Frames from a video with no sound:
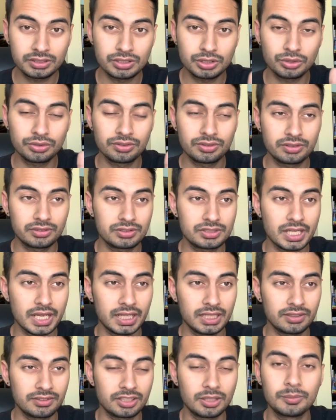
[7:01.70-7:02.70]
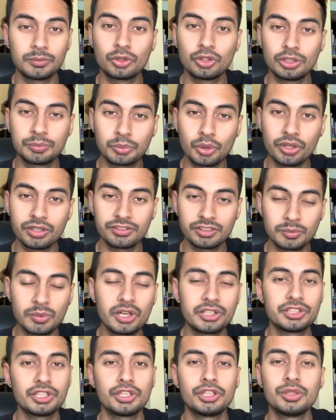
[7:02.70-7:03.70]
to tell some good points
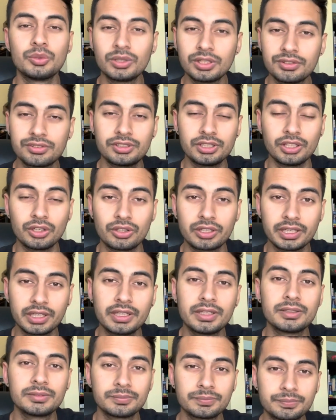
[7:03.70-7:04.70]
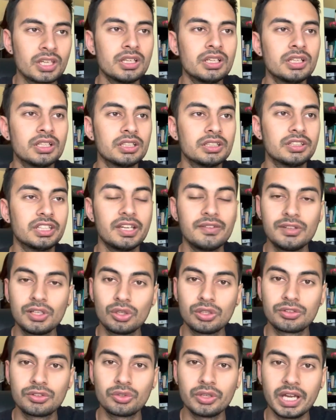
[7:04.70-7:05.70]
about your university. Okay. They will
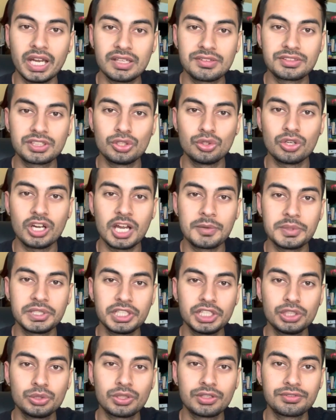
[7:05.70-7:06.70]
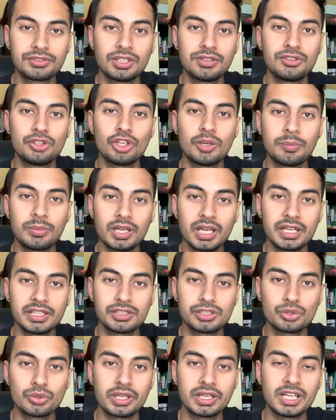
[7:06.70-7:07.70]
also ask you how many universities you applied
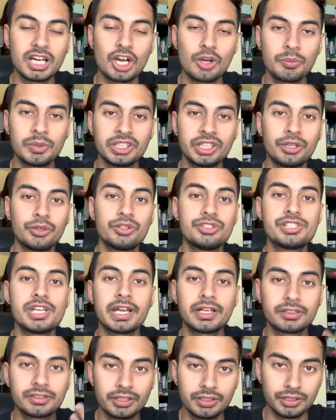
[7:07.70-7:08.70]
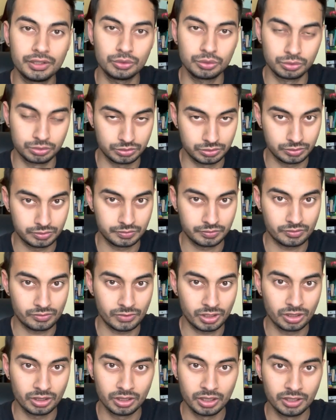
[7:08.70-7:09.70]
to and how many rejected you.
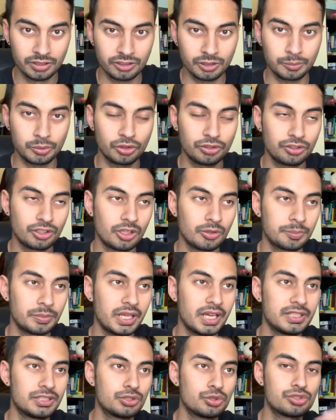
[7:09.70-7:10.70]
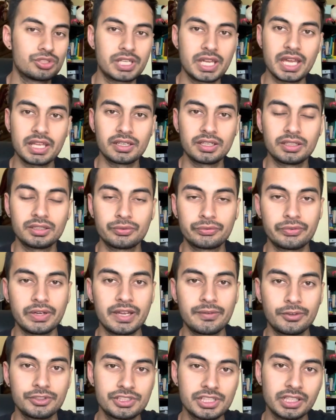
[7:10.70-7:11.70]
Suppose you applied to 10 and
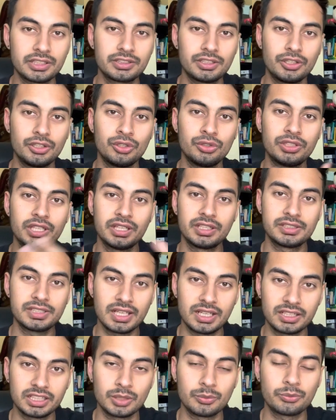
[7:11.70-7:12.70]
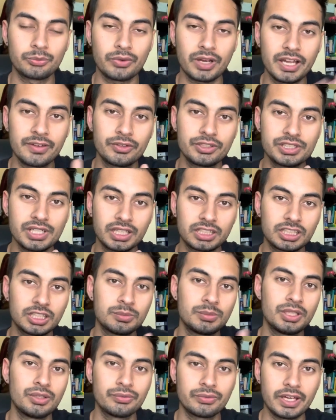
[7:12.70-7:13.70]
5 rejected you, then tell them 5 rejected
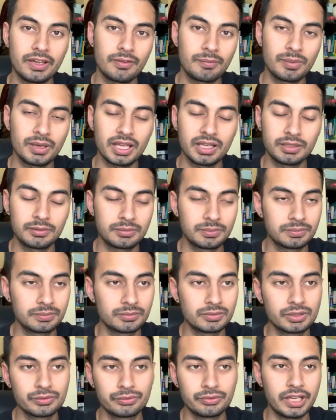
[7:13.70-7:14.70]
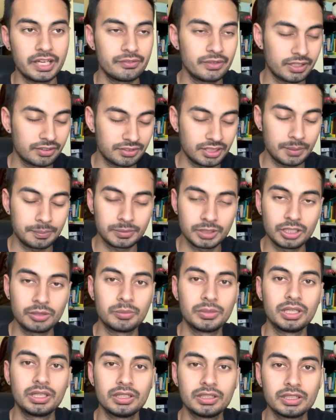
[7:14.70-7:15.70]
me, 5 applied, 5 accepted
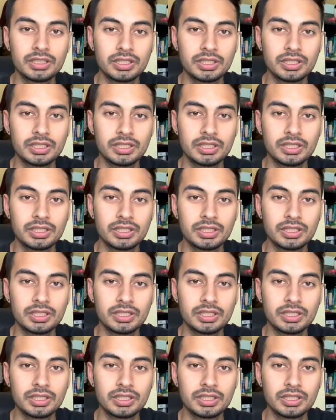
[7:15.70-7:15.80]
me.